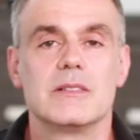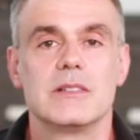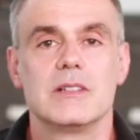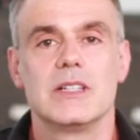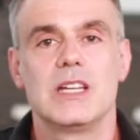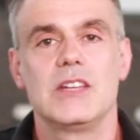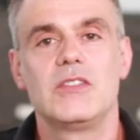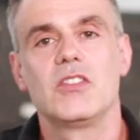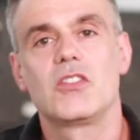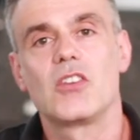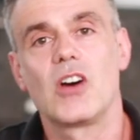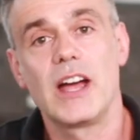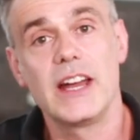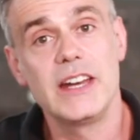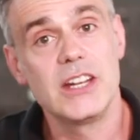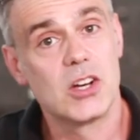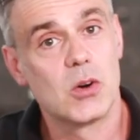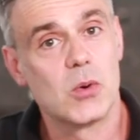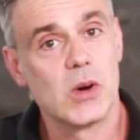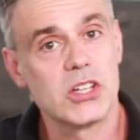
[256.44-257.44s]
you. If you've got
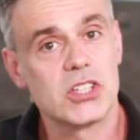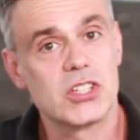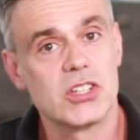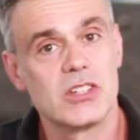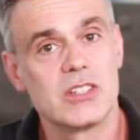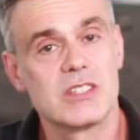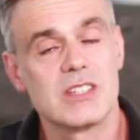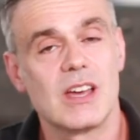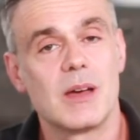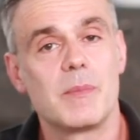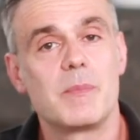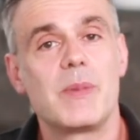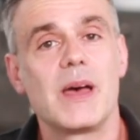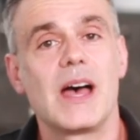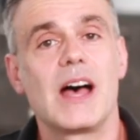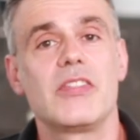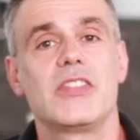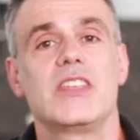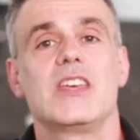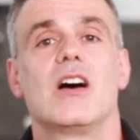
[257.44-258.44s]
any questions
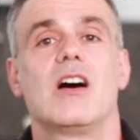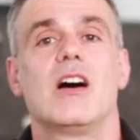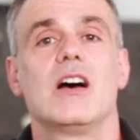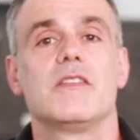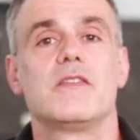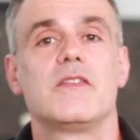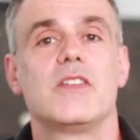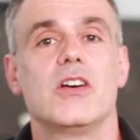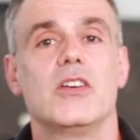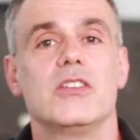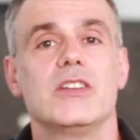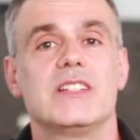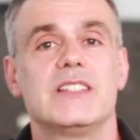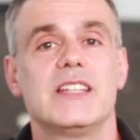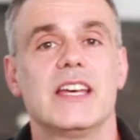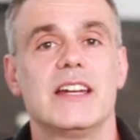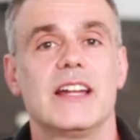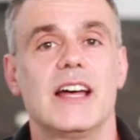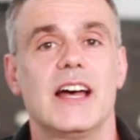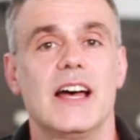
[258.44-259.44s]
about the iPhone
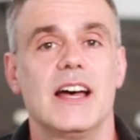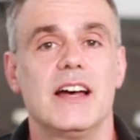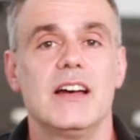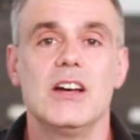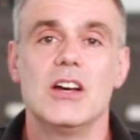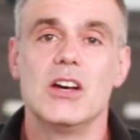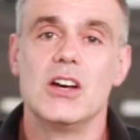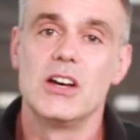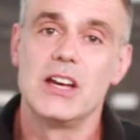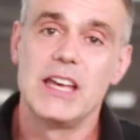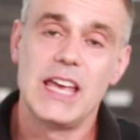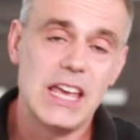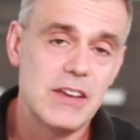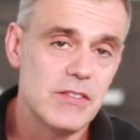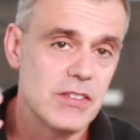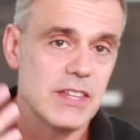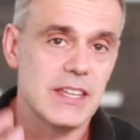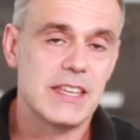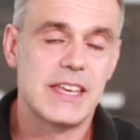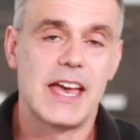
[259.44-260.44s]
XR,
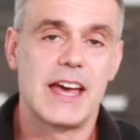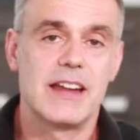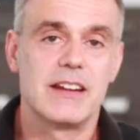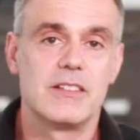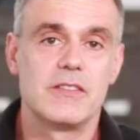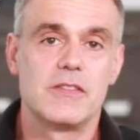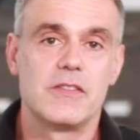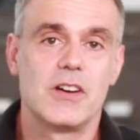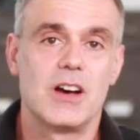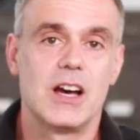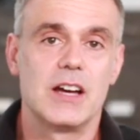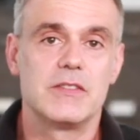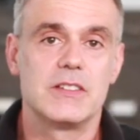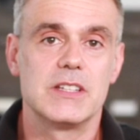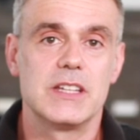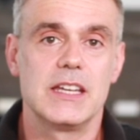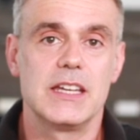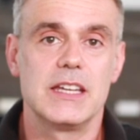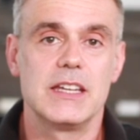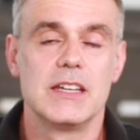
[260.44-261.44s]
even the Canon
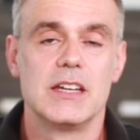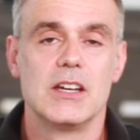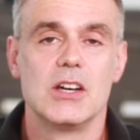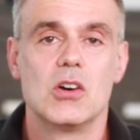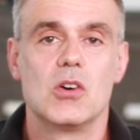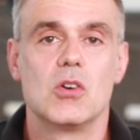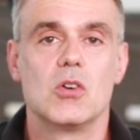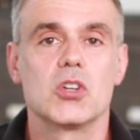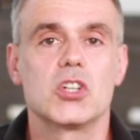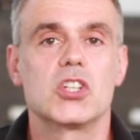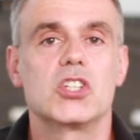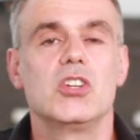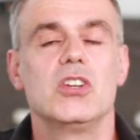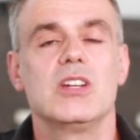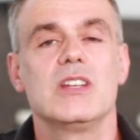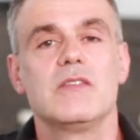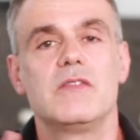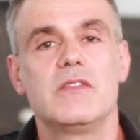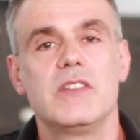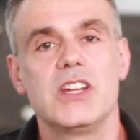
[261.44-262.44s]
5D or
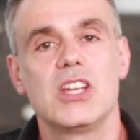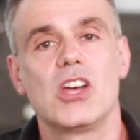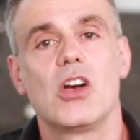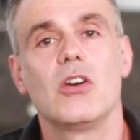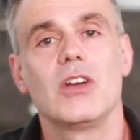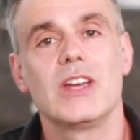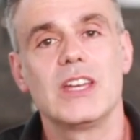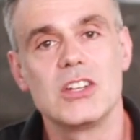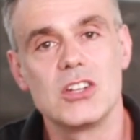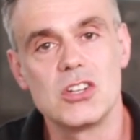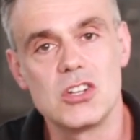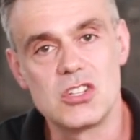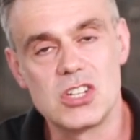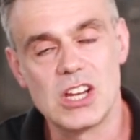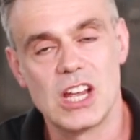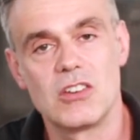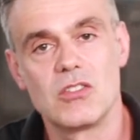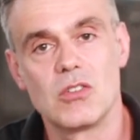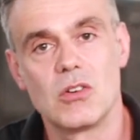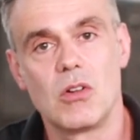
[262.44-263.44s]
shooting video in
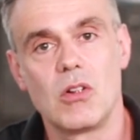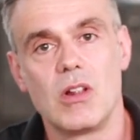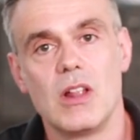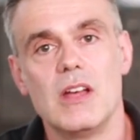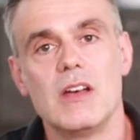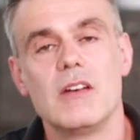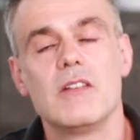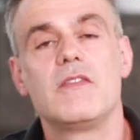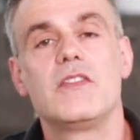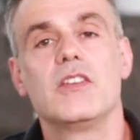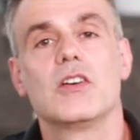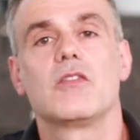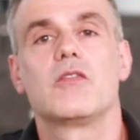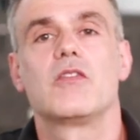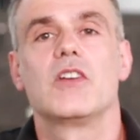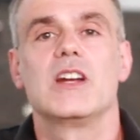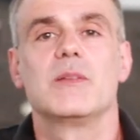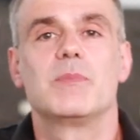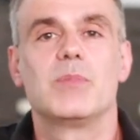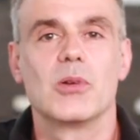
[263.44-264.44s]
general, feel
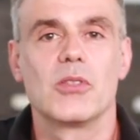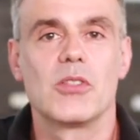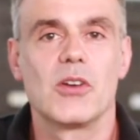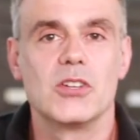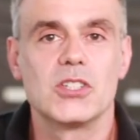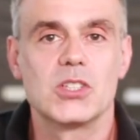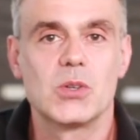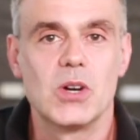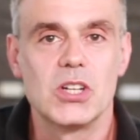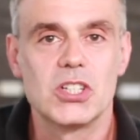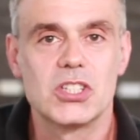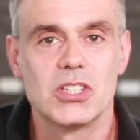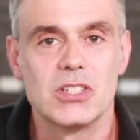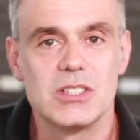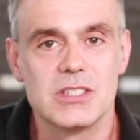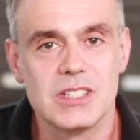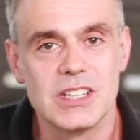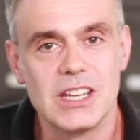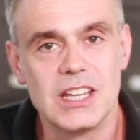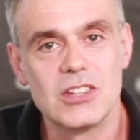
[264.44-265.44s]
free to put those
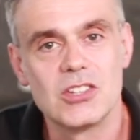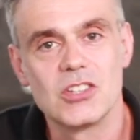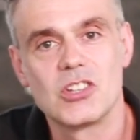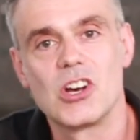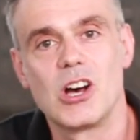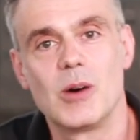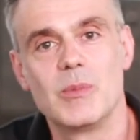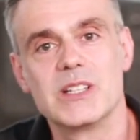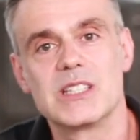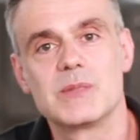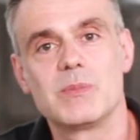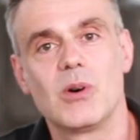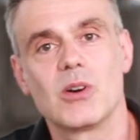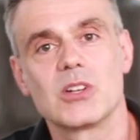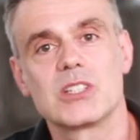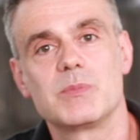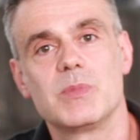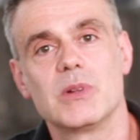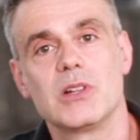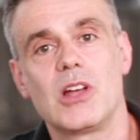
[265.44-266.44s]
questions in the comments
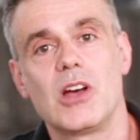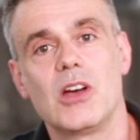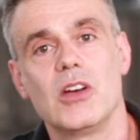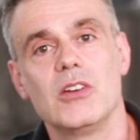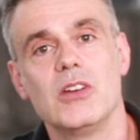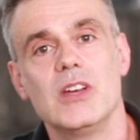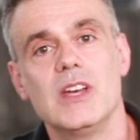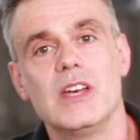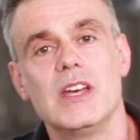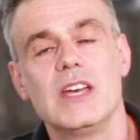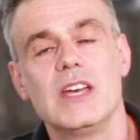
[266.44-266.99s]
box below.